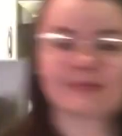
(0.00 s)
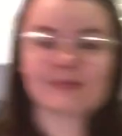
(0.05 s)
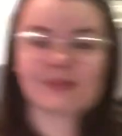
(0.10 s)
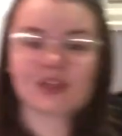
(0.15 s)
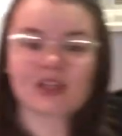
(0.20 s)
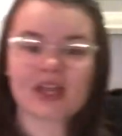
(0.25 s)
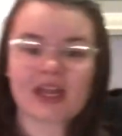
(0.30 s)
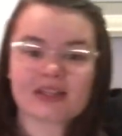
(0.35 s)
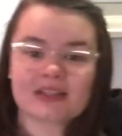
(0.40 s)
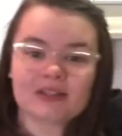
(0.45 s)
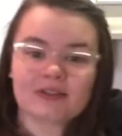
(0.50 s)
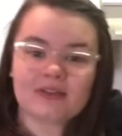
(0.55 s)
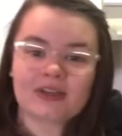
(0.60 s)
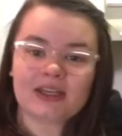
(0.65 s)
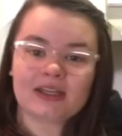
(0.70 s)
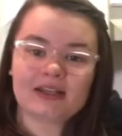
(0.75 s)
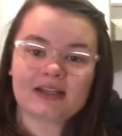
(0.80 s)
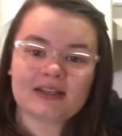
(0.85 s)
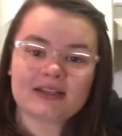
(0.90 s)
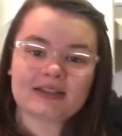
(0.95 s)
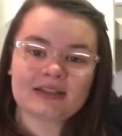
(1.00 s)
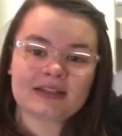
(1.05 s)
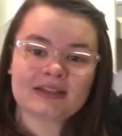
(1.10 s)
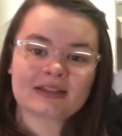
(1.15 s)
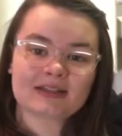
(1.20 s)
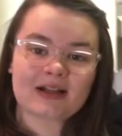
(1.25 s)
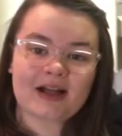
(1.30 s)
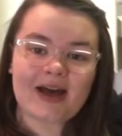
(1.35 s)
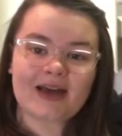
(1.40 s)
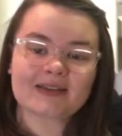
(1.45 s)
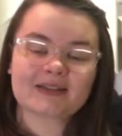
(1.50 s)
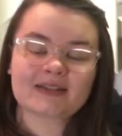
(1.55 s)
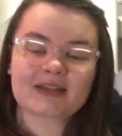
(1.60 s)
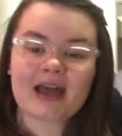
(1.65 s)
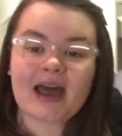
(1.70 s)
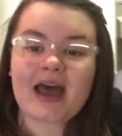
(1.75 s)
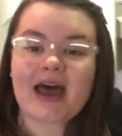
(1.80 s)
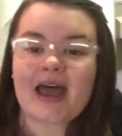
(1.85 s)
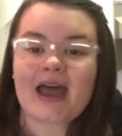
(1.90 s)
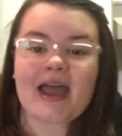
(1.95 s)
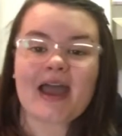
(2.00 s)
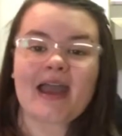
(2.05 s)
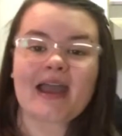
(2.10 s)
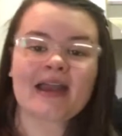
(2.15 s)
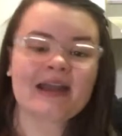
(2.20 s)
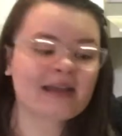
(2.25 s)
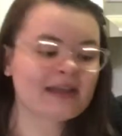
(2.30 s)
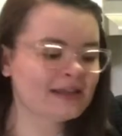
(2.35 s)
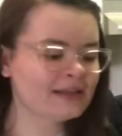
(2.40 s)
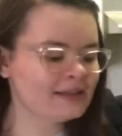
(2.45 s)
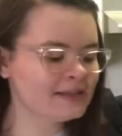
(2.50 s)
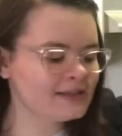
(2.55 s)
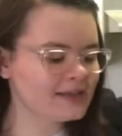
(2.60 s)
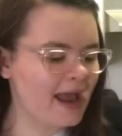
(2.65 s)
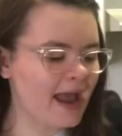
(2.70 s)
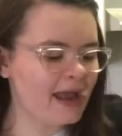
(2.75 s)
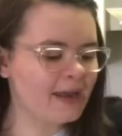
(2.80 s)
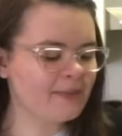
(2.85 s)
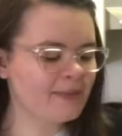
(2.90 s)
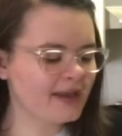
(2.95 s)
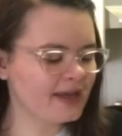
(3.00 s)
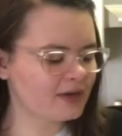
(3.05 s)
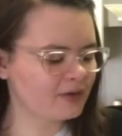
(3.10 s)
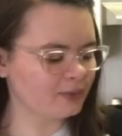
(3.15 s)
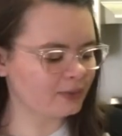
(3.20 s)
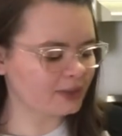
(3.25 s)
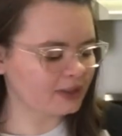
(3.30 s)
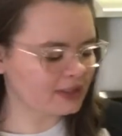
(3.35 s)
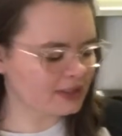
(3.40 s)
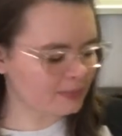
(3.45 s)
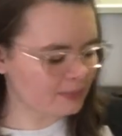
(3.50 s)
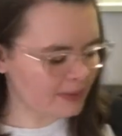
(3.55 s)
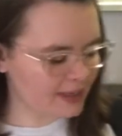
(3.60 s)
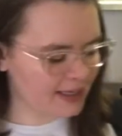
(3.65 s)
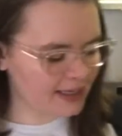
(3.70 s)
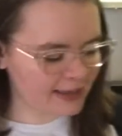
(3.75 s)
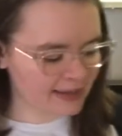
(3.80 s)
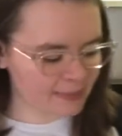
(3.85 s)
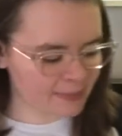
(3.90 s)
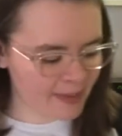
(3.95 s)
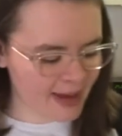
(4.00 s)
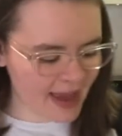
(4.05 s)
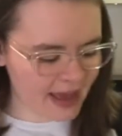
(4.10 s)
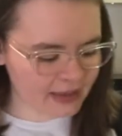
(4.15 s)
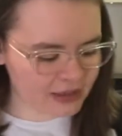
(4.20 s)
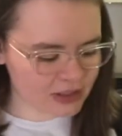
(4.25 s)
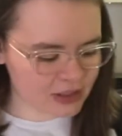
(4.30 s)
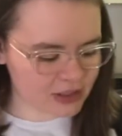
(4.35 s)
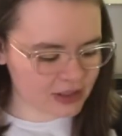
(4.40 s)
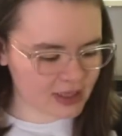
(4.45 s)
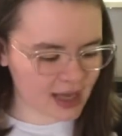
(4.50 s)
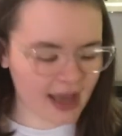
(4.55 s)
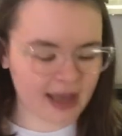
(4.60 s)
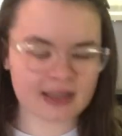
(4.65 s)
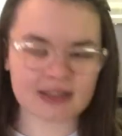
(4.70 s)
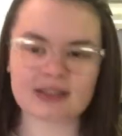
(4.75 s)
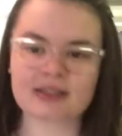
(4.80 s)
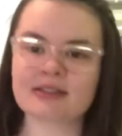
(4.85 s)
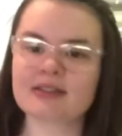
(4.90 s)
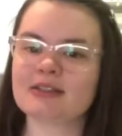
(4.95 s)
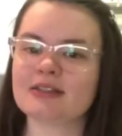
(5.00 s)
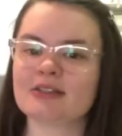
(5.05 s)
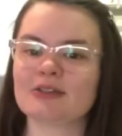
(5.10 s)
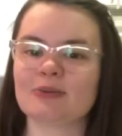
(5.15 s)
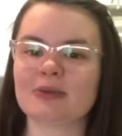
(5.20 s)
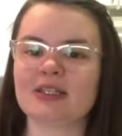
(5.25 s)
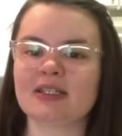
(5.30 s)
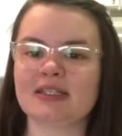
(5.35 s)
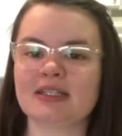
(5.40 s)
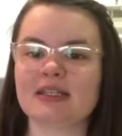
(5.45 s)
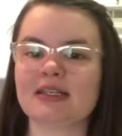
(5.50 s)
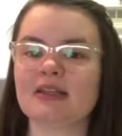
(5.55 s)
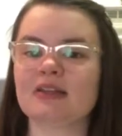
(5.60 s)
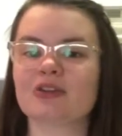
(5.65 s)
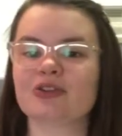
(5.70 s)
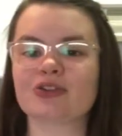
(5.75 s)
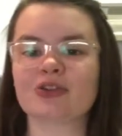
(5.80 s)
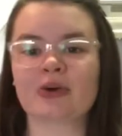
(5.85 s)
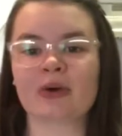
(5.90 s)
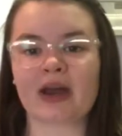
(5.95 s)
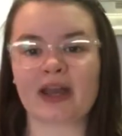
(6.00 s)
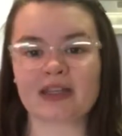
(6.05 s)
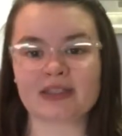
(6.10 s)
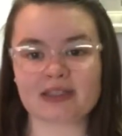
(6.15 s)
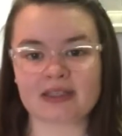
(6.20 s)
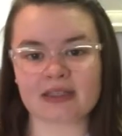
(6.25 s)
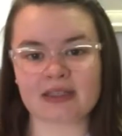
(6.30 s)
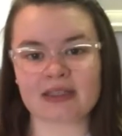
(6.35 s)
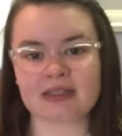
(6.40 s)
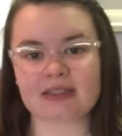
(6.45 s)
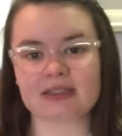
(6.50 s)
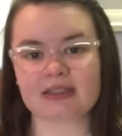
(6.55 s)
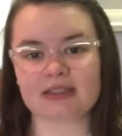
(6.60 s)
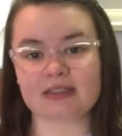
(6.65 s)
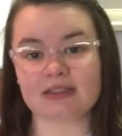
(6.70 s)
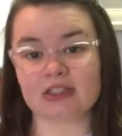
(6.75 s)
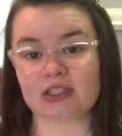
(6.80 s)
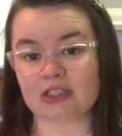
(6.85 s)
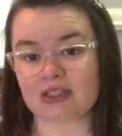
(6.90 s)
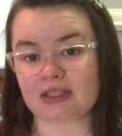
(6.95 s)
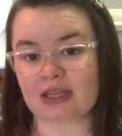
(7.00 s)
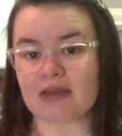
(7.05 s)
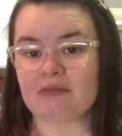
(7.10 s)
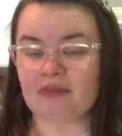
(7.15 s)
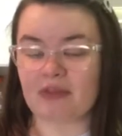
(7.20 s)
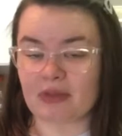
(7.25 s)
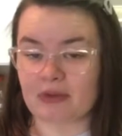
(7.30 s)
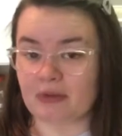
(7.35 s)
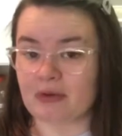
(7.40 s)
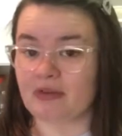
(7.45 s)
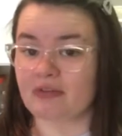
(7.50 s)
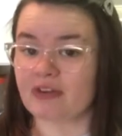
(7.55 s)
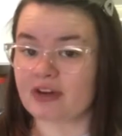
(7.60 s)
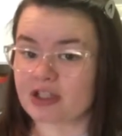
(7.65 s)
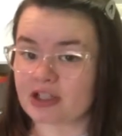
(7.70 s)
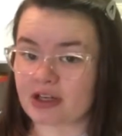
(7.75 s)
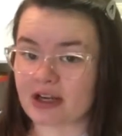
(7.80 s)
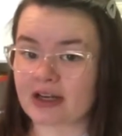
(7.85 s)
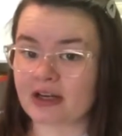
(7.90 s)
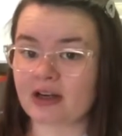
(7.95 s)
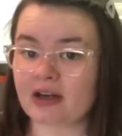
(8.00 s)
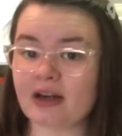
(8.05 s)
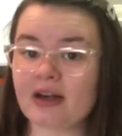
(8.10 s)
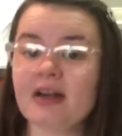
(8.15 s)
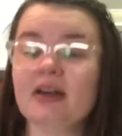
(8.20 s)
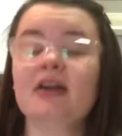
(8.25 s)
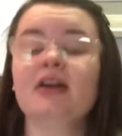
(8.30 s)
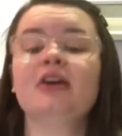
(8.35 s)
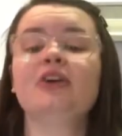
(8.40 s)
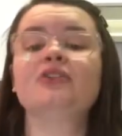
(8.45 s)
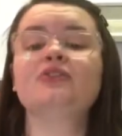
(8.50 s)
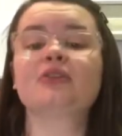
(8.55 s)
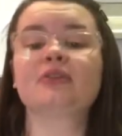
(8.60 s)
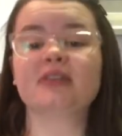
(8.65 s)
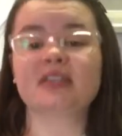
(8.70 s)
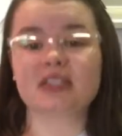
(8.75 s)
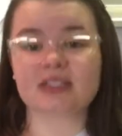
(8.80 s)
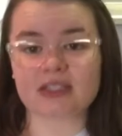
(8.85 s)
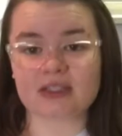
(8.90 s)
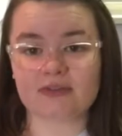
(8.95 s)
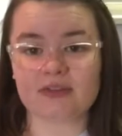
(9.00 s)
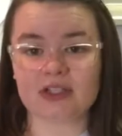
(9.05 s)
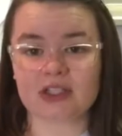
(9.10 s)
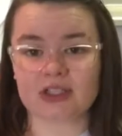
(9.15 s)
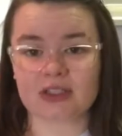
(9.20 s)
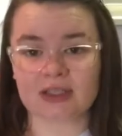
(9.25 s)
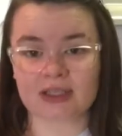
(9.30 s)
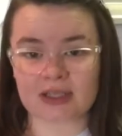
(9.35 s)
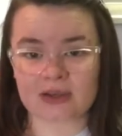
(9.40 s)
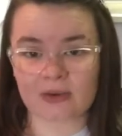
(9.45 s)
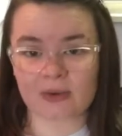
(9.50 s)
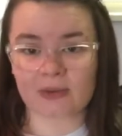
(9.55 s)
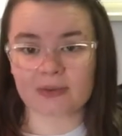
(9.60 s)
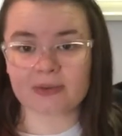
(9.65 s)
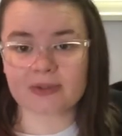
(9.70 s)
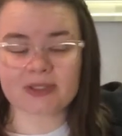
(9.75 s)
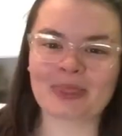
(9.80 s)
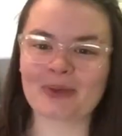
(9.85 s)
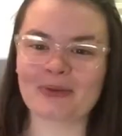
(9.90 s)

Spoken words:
The last of it is in this glass. And I make really big batched iced sweet tea. There's no ice in this because it just came from the refrigerator, so it is sufficiently cold.